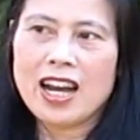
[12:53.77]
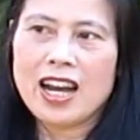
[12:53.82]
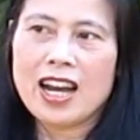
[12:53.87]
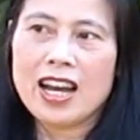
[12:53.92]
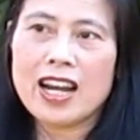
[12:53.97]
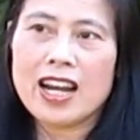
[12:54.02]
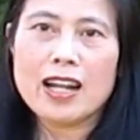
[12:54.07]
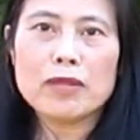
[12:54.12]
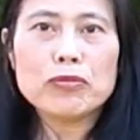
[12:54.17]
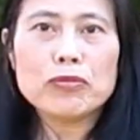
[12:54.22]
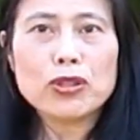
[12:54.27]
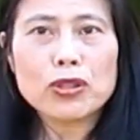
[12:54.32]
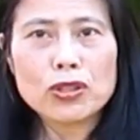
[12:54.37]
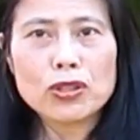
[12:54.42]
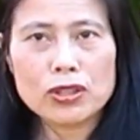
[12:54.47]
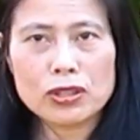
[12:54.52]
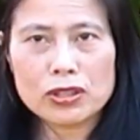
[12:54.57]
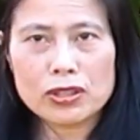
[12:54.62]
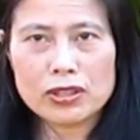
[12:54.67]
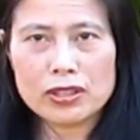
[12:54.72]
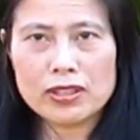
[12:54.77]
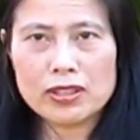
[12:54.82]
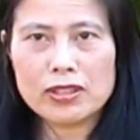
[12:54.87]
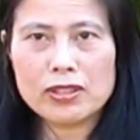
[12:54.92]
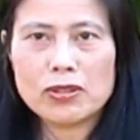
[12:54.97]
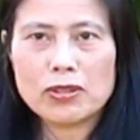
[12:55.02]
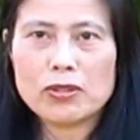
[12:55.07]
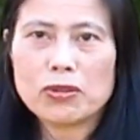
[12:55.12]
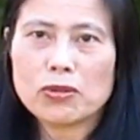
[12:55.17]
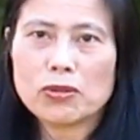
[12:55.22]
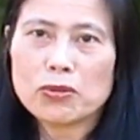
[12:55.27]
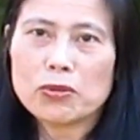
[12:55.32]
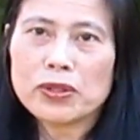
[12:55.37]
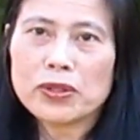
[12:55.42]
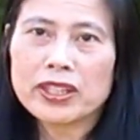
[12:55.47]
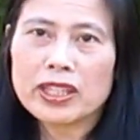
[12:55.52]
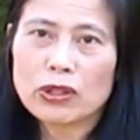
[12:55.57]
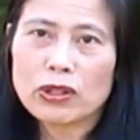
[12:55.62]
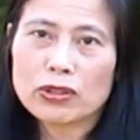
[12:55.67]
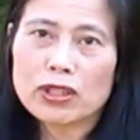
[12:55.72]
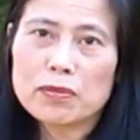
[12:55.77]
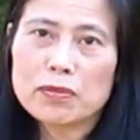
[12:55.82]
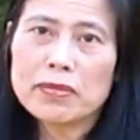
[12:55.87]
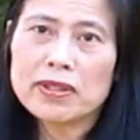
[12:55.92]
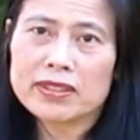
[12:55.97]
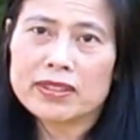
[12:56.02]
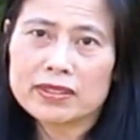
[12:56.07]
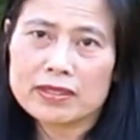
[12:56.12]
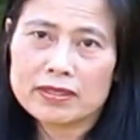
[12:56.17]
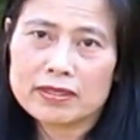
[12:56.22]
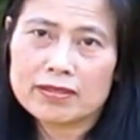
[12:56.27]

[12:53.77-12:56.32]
i love to cook without a book